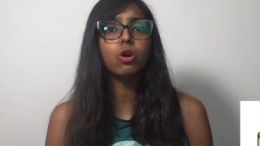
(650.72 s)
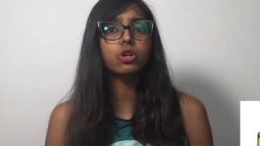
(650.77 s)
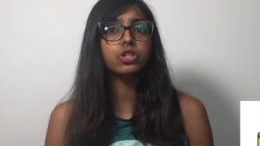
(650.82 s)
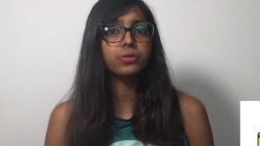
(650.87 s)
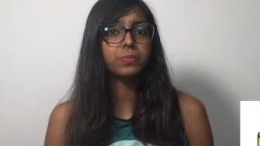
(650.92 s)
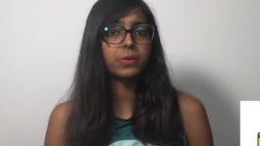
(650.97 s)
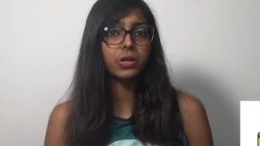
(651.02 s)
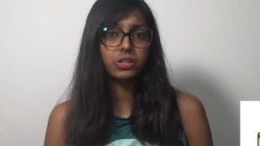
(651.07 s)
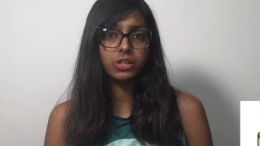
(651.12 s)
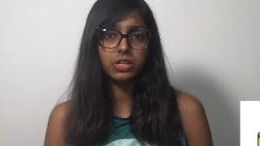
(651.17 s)

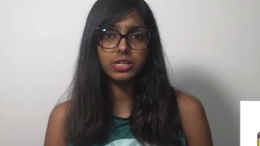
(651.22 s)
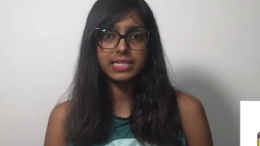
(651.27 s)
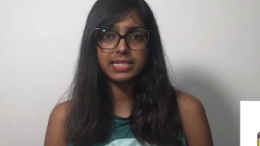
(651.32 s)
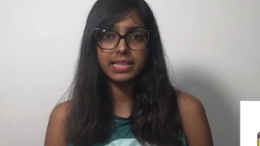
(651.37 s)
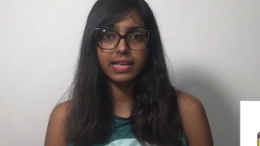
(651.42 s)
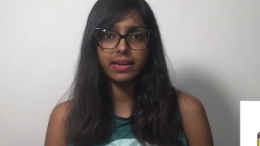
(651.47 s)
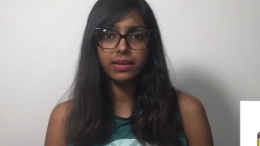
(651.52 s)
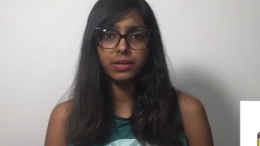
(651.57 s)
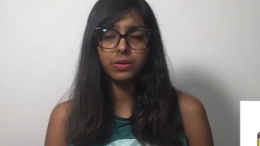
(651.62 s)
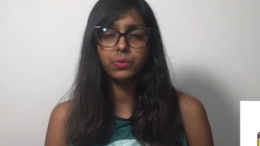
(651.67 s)
entrepreneurs
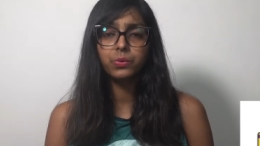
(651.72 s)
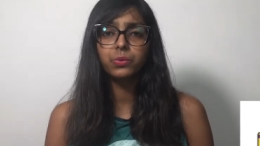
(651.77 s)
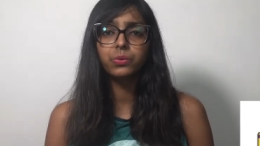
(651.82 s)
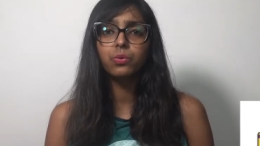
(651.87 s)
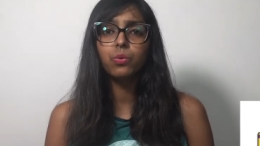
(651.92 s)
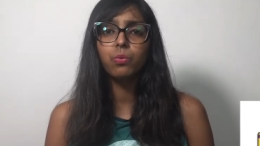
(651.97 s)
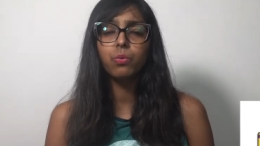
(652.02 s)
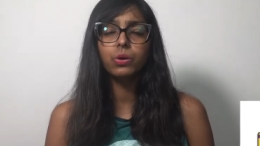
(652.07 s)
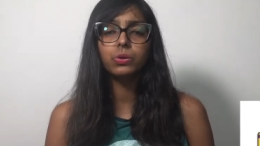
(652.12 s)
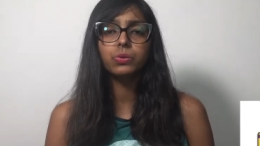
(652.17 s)
like you
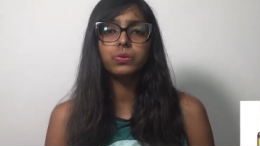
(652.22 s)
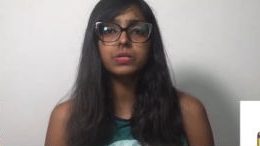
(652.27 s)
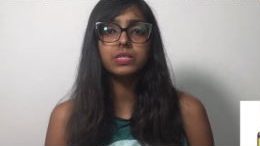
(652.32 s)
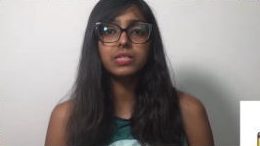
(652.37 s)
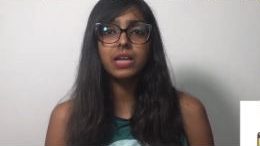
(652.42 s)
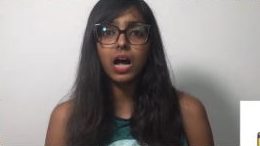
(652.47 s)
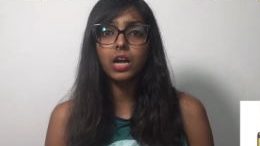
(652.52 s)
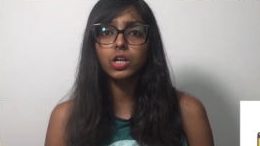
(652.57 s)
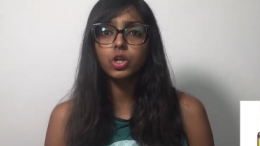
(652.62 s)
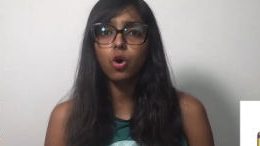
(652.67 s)
who want to
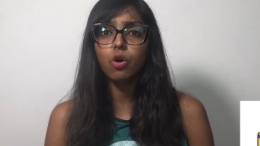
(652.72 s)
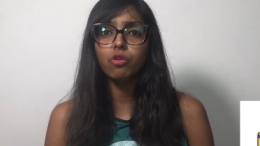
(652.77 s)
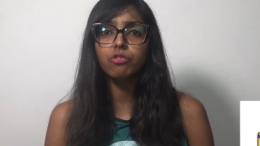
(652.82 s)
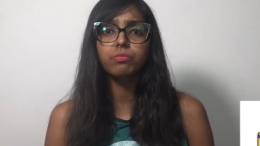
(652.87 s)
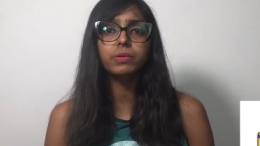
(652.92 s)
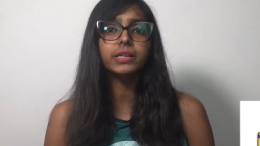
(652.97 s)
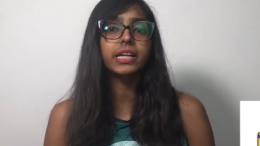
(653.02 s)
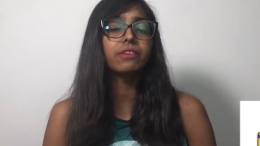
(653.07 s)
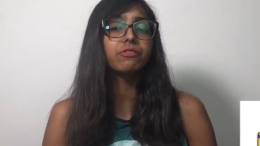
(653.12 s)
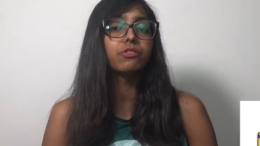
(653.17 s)
start off
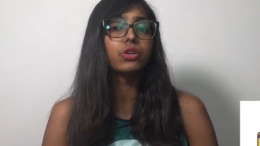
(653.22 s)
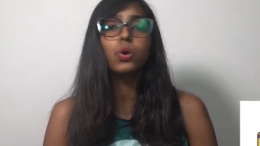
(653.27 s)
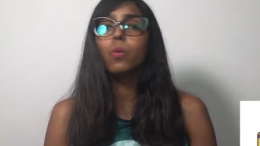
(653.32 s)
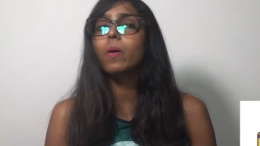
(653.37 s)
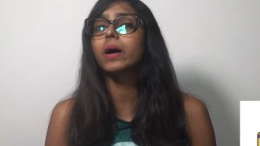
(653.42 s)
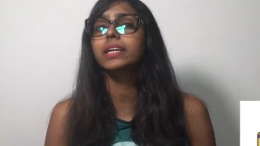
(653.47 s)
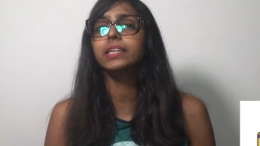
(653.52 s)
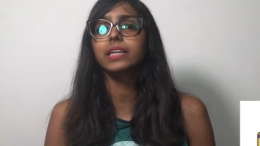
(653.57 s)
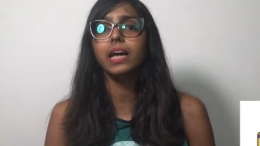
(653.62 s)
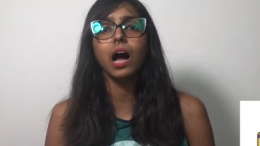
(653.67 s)
but have no
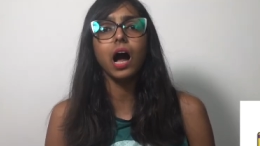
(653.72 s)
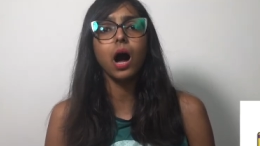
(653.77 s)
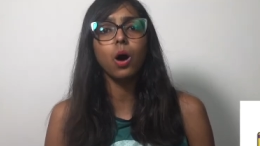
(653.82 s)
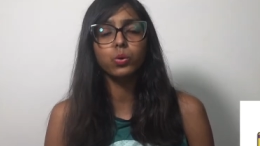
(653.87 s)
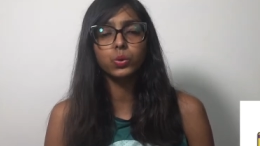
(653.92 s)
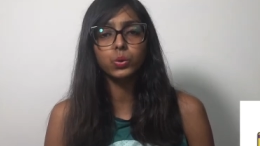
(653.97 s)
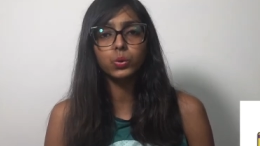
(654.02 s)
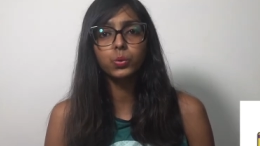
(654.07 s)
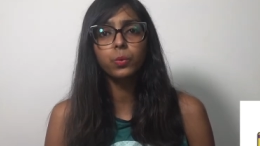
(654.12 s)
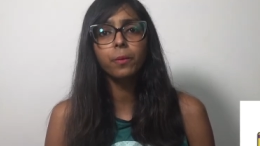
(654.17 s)
idea
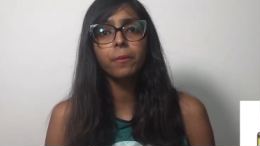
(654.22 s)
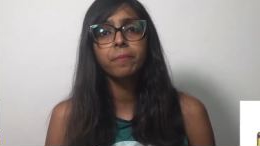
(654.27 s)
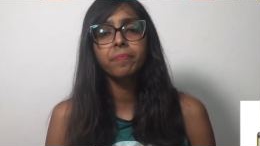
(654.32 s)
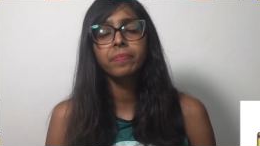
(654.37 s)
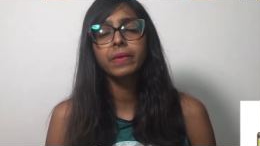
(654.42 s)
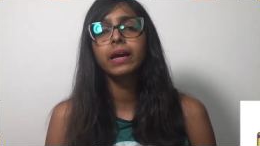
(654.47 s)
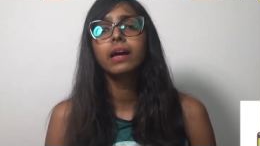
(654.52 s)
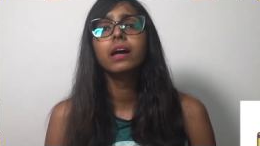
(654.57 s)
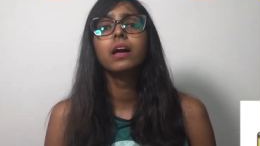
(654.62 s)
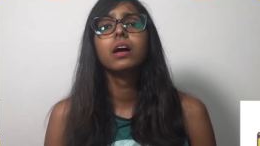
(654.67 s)
how to.
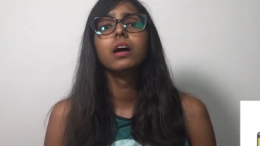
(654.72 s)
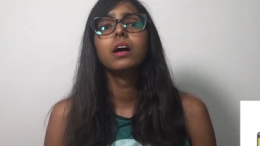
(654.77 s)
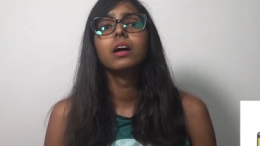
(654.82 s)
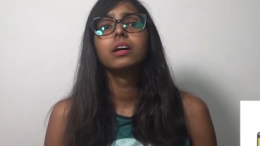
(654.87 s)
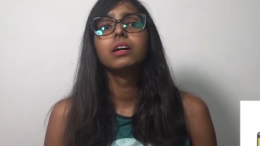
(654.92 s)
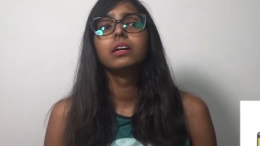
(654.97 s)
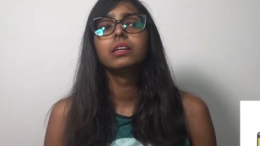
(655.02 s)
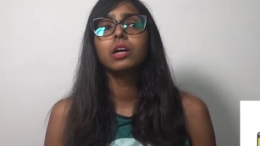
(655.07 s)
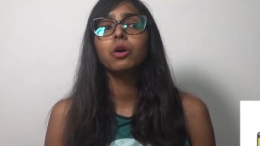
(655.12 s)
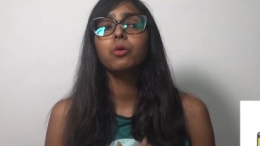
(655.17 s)

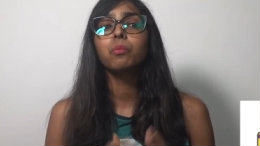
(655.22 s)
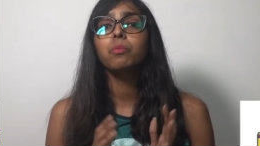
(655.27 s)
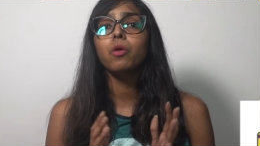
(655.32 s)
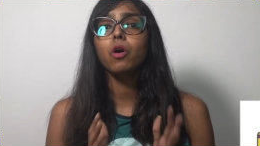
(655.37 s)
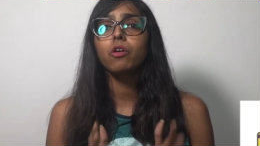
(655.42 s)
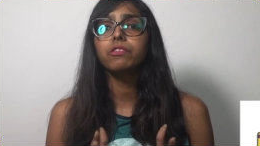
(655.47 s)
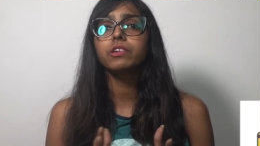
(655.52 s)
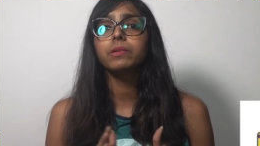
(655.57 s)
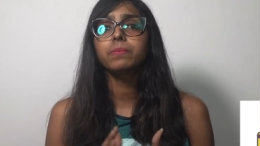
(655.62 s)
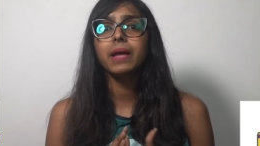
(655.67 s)
Now,
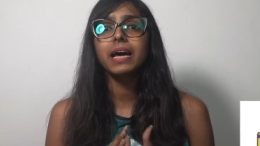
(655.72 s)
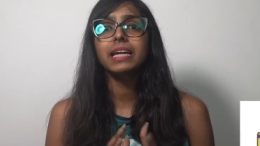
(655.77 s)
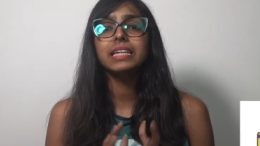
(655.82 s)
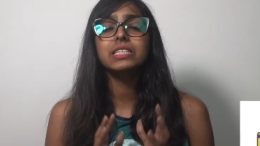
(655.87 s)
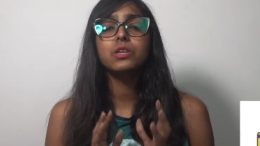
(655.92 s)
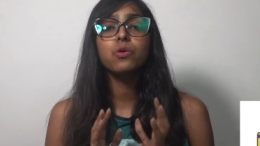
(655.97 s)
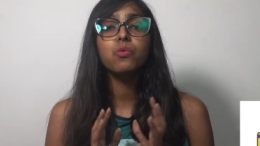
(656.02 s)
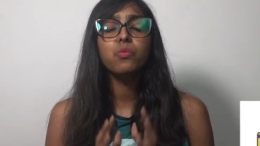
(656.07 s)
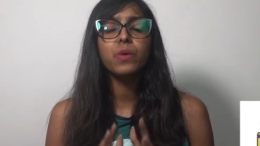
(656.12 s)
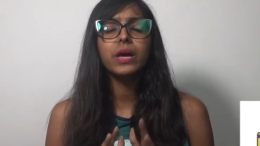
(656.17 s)
Profit Plan
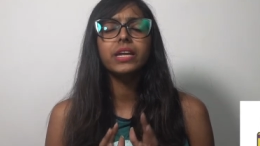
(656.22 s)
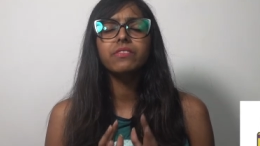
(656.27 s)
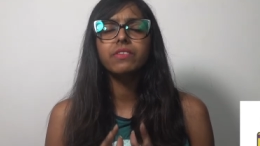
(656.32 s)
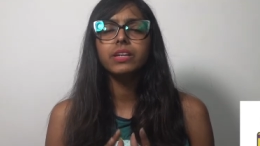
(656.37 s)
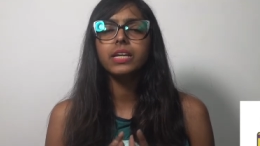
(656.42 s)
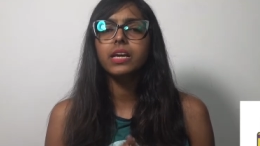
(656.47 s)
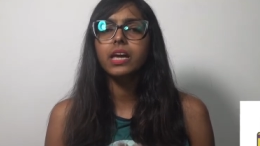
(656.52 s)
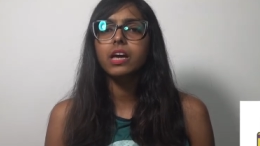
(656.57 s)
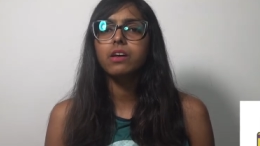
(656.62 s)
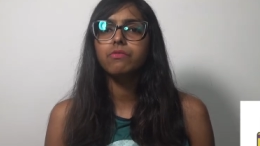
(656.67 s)
is a very,
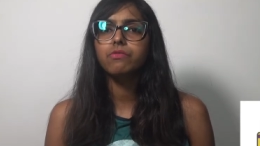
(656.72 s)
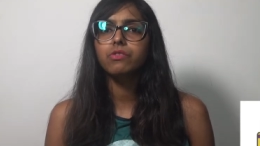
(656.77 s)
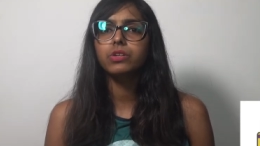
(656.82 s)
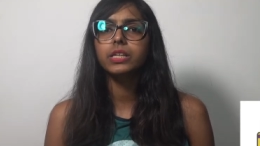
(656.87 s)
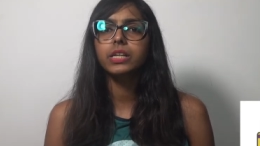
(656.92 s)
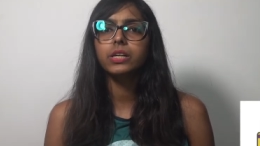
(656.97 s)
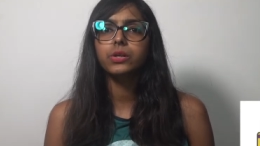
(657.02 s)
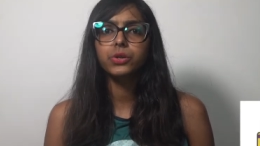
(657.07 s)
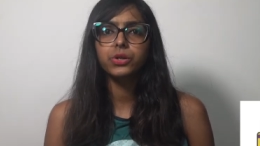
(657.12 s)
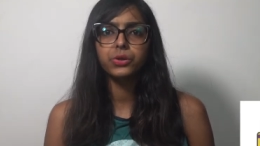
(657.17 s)
very
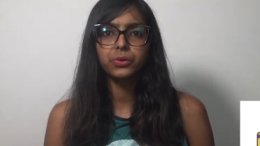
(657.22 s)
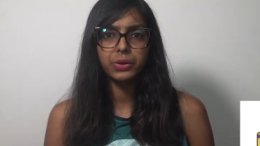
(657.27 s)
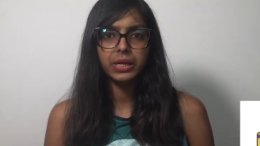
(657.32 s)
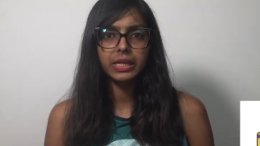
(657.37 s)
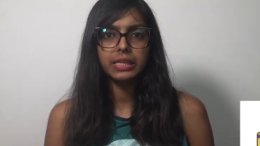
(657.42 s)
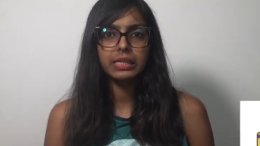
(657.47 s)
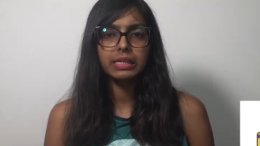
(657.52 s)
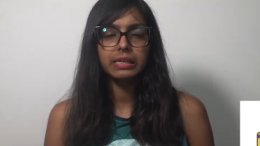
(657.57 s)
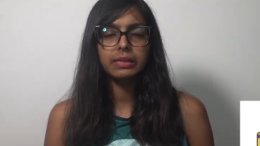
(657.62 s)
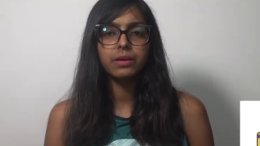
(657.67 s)
carefully
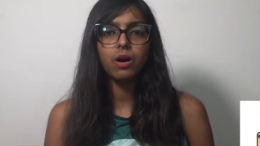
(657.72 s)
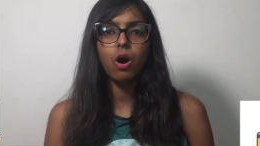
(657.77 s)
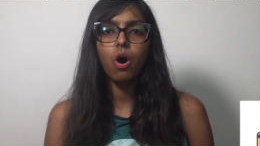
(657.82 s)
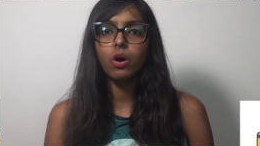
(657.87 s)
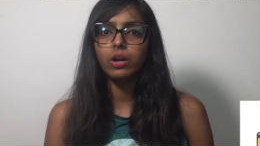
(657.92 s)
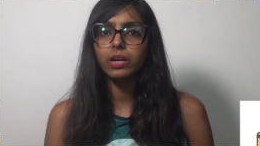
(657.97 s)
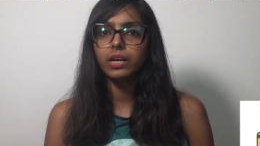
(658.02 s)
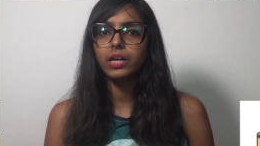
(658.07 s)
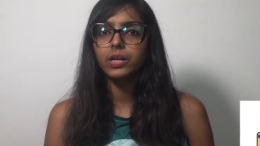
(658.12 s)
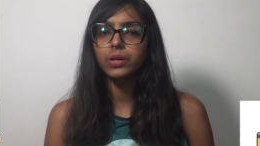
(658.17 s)
curated
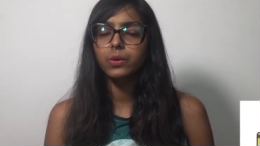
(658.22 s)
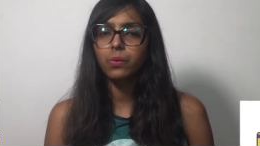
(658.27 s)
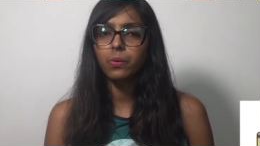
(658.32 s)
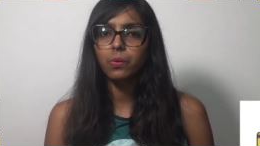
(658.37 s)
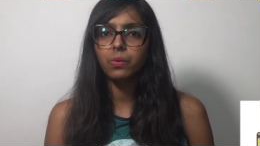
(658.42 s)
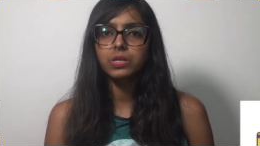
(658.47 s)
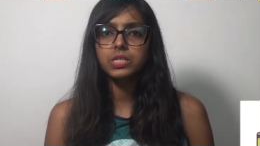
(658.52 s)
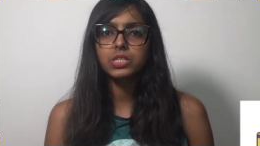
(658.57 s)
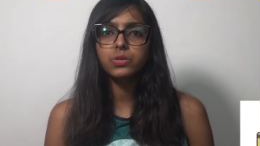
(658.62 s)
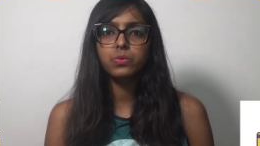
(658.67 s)
online
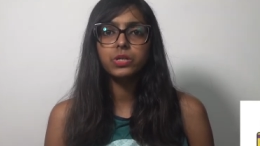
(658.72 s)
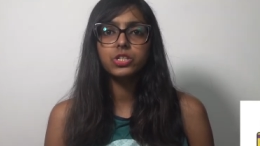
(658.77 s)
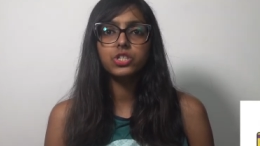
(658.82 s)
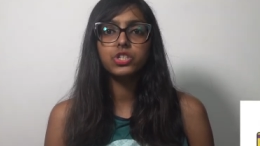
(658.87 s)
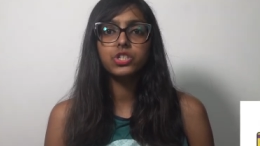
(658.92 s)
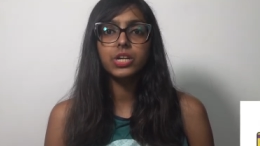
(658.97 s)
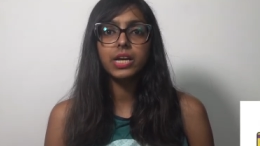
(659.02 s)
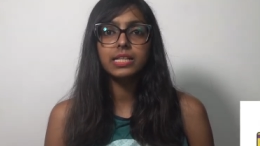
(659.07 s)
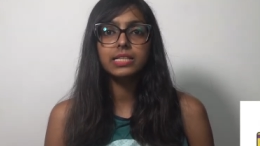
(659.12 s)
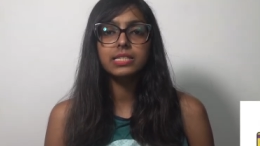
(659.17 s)
course
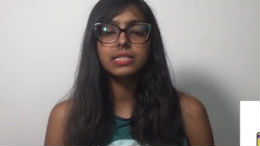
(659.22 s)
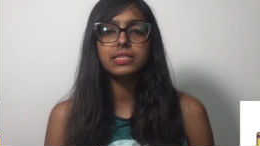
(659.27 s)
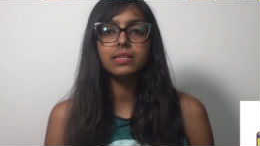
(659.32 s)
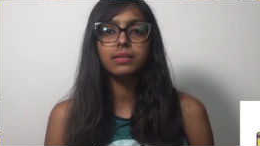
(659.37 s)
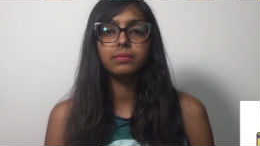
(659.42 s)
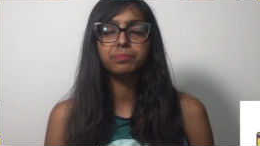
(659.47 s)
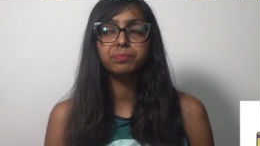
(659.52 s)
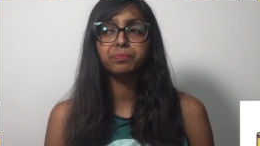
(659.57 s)
which tells,